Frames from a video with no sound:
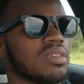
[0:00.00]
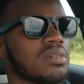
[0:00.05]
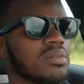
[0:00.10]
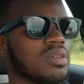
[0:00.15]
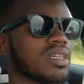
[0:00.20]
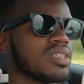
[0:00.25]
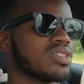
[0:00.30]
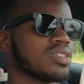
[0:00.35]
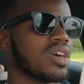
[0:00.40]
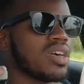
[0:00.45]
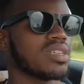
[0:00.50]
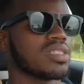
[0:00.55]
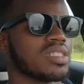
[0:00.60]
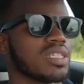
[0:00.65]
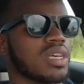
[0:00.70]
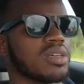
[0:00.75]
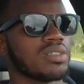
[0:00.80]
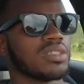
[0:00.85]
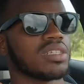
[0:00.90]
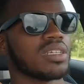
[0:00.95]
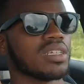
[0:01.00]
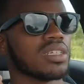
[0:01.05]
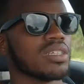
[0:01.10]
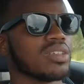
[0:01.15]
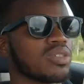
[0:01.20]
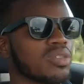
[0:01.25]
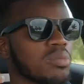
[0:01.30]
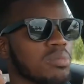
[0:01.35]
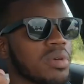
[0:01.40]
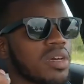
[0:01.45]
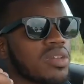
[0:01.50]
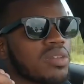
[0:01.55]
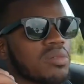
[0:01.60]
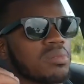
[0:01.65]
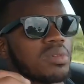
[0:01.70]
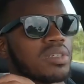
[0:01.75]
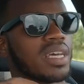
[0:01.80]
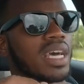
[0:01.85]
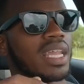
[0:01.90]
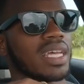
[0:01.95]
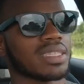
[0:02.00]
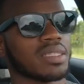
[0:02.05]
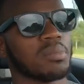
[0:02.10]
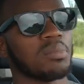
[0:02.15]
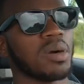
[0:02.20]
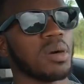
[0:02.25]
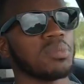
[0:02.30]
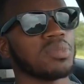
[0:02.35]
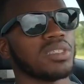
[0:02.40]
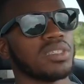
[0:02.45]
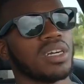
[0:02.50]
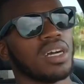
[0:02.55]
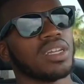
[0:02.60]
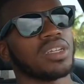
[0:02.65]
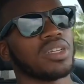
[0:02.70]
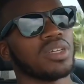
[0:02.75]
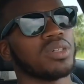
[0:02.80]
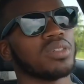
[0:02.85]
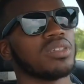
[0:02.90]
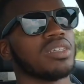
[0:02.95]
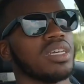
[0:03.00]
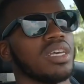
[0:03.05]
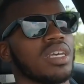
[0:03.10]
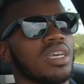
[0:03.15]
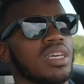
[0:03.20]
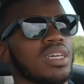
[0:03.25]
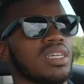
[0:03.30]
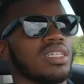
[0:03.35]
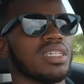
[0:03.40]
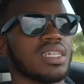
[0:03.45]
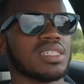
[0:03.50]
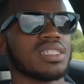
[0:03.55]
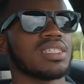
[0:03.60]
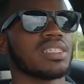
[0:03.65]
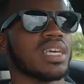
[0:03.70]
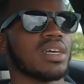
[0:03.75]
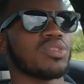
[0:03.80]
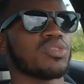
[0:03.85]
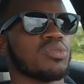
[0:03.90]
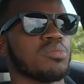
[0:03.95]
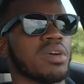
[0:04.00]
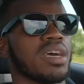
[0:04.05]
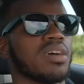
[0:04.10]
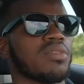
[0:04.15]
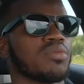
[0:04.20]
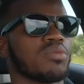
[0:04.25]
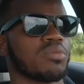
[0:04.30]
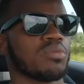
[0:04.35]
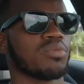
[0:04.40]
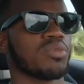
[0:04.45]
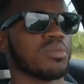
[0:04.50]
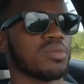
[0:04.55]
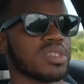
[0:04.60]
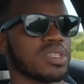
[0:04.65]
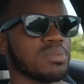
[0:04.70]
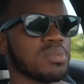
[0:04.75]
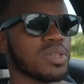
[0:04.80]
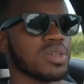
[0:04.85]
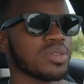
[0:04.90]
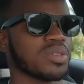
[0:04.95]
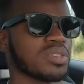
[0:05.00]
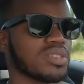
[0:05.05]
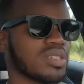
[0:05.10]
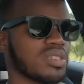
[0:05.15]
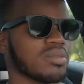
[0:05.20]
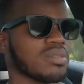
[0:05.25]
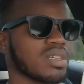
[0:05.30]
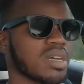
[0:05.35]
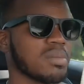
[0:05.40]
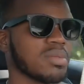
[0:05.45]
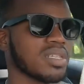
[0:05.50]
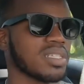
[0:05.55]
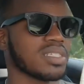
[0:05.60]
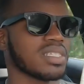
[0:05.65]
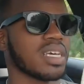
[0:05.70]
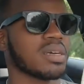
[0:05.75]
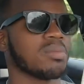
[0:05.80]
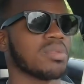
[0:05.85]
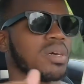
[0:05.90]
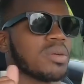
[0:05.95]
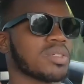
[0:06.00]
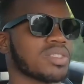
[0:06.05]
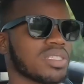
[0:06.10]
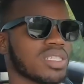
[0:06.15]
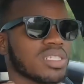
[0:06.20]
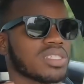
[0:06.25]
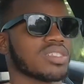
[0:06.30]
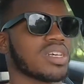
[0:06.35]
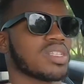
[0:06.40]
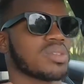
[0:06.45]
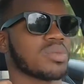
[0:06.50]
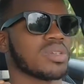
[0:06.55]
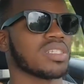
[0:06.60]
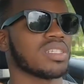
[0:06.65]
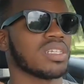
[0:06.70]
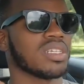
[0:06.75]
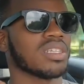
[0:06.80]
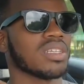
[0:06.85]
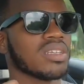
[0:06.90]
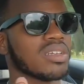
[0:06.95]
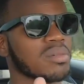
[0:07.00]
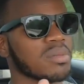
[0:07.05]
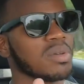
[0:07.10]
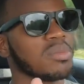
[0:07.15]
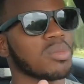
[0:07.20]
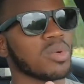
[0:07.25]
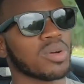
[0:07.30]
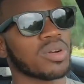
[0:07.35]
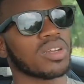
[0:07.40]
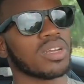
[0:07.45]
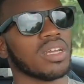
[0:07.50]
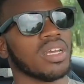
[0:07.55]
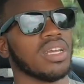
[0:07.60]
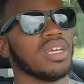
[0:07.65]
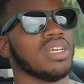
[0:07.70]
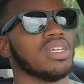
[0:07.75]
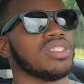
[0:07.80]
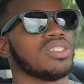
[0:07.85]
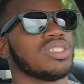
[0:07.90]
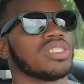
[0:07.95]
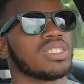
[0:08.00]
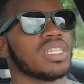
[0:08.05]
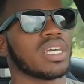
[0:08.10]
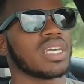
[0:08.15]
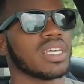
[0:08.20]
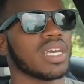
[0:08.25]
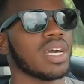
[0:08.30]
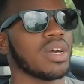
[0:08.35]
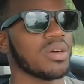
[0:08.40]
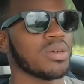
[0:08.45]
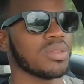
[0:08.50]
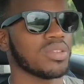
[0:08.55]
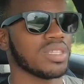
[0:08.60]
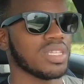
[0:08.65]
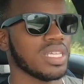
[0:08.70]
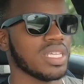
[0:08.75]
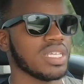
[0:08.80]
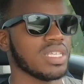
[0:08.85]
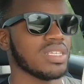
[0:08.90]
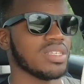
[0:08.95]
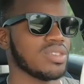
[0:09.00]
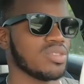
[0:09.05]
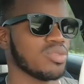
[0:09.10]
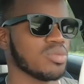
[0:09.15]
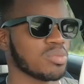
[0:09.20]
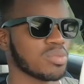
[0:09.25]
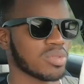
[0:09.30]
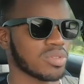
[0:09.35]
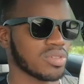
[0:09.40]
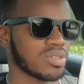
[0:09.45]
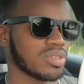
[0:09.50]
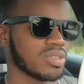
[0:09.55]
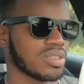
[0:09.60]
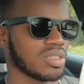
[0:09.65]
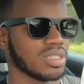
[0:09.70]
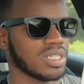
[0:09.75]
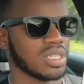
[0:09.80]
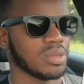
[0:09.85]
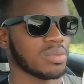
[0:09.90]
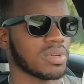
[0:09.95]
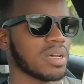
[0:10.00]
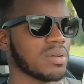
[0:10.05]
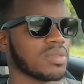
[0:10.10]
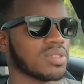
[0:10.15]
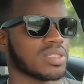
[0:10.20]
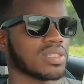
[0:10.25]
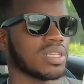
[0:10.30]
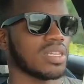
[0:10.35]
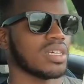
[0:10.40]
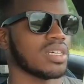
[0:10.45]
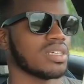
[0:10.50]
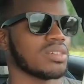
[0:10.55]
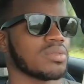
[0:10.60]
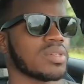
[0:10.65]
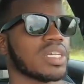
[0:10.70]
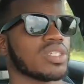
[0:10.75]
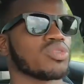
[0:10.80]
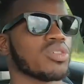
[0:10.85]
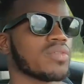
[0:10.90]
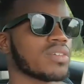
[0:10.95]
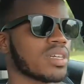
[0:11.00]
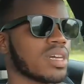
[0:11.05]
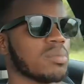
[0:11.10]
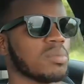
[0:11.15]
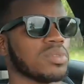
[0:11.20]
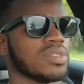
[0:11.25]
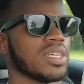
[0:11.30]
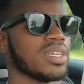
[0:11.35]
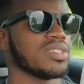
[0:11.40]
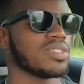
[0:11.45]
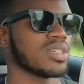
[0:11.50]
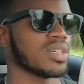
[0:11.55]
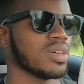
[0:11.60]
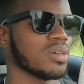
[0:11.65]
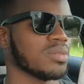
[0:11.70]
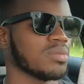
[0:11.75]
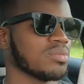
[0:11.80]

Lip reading: exhaust sounded a little better. But I like the pumped-in audio. It doesn't sound too bad from the speakers coming inside, but I wish the exhaust would have done a little bit more, just like how the Supra did it when I drove it a couple days ago.